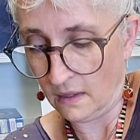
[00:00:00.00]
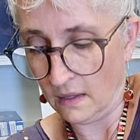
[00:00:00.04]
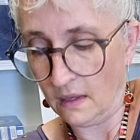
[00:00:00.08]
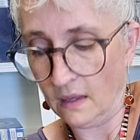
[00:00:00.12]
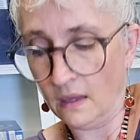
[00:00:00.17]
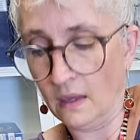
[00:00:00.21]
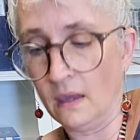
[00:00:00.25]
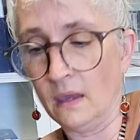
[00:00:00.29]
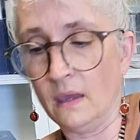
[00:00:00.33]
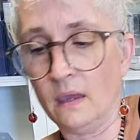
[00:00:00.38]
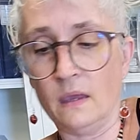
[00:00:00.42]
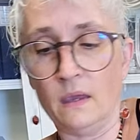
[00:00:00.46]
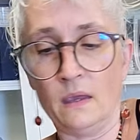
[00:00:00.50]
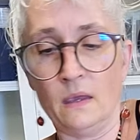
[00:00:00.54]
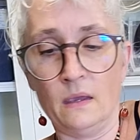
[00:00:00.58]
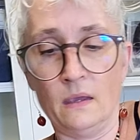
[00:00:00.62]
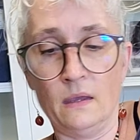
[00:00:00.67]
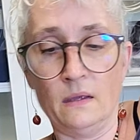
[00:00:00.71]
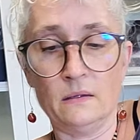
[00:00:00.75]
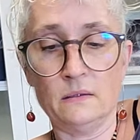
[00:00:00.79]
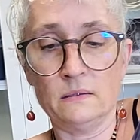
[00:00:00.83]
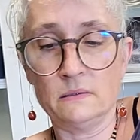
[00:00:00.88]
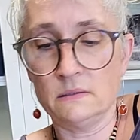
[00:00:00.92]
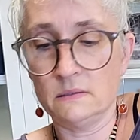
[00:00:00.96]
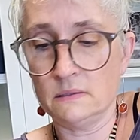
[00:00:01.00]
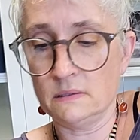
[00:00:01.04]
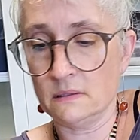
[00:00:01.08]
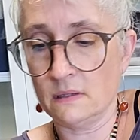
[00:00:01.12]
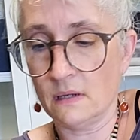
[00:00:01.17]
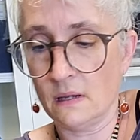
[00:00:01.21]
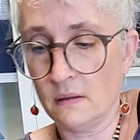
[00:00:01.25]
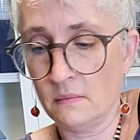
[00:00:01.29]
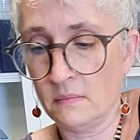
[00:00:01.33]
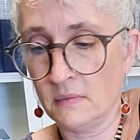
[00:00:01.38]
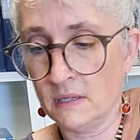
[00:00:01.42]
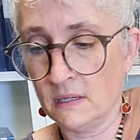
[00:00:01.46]
And
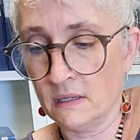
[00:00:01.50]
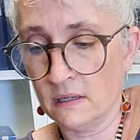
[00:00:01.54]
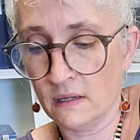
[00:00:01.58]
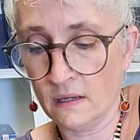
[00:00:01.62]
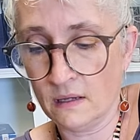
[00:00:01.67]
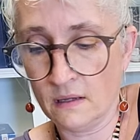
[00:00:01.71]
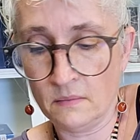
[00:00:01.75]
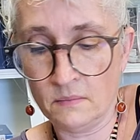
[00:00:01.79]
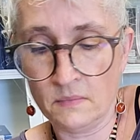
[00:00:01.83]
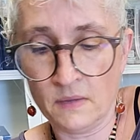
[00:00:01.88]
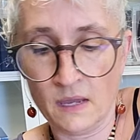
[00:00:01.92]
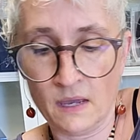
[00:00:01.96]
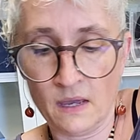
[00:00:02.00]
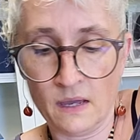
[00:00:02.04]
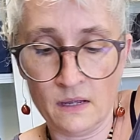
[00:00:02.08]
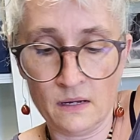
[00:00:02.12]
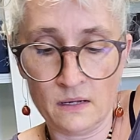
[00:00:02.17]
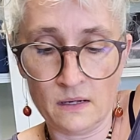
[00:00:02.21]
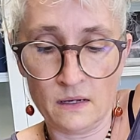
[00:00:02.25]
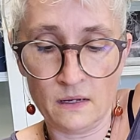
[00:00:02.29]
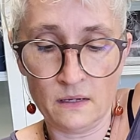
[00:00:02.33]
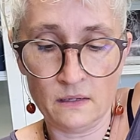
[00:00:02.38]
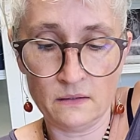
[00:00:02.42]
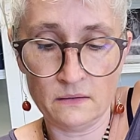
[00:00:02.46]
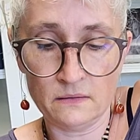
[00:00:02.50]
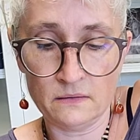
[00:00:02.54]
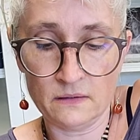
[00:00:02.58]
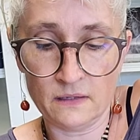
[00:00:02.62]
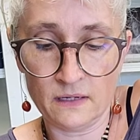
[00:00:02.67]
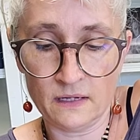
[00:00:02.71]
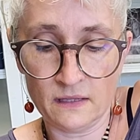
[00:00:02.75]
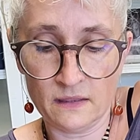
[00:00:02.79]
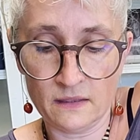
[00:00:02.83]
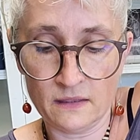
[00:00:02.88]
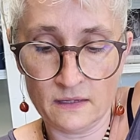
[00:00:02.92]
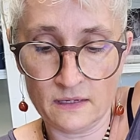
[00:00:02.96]
I'm going to come at it
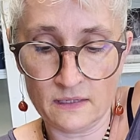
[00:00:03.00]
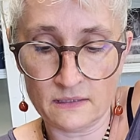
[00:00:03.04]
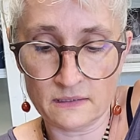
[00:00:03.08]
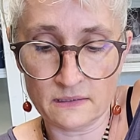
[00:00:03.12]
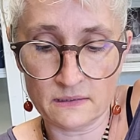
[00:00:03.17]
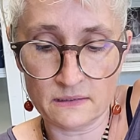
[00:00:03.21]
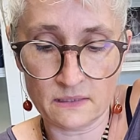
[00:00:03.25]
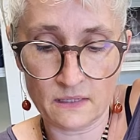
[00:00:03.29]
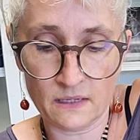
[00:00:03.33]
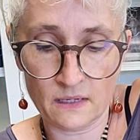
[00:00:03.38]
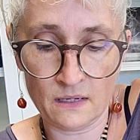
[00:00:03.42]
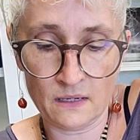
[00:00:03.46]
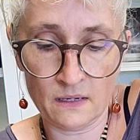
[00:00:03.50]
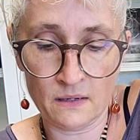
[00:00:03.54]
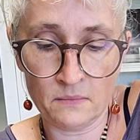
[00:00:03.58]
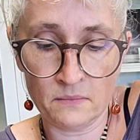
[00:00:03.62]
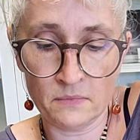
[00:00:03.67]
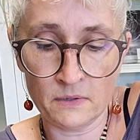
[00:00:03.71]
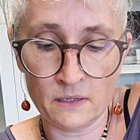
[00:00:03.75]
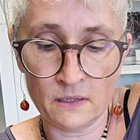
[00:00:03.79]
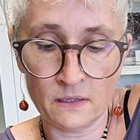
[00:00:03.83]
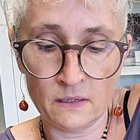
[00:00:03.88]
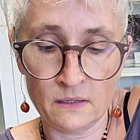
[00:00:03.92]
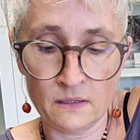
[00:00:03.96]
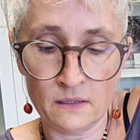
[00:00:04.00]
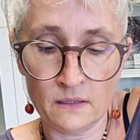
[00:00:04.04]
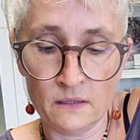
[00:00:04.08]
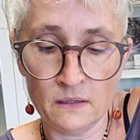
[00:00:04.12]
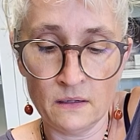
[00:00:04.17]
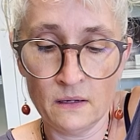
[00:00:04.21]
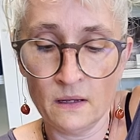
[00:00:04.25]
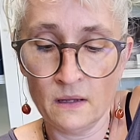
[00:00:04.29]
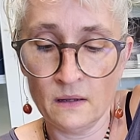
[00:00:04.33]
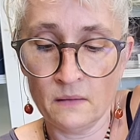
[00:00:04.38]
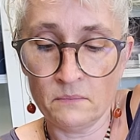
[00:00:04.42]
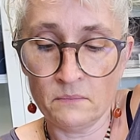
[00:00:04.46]
like this, and I'm going to
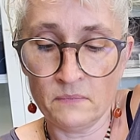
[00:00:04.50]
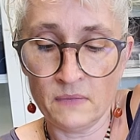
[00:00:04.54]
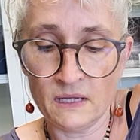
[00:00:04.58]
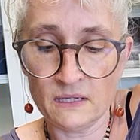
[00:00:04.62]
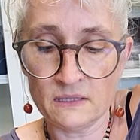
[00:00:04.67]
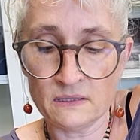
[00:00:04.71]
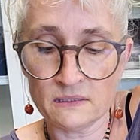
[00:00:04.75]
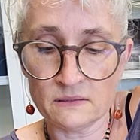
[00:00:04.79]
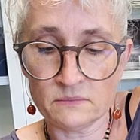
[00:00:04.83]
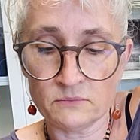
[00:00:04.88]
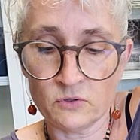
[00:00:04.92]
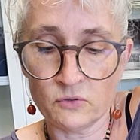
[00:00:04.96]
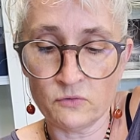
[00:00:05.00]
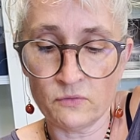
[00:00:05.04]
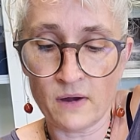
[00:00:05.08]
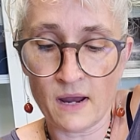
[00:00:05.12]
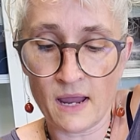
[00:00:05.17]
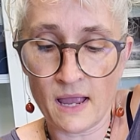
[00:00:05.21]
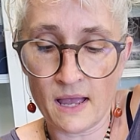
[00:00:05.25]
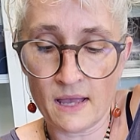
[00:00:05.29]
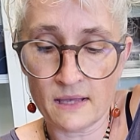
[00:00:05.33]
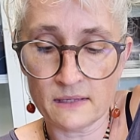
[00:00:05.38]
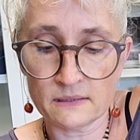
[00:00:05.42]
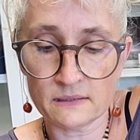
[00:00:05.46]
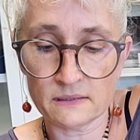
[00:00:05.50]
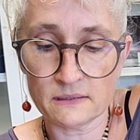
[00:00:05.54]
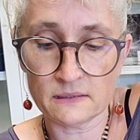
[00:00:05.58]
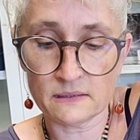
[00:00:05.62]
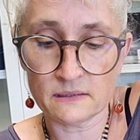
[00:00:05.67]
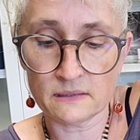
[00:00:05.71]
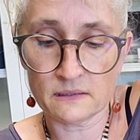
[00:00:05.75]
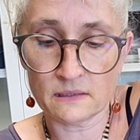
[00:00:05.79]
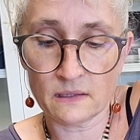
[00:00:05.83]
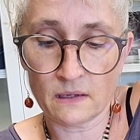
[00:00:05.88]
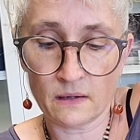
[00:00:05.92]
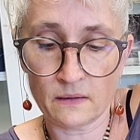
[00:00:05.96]
make some
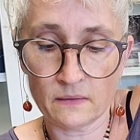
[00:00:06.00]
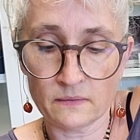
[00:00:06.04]
grass.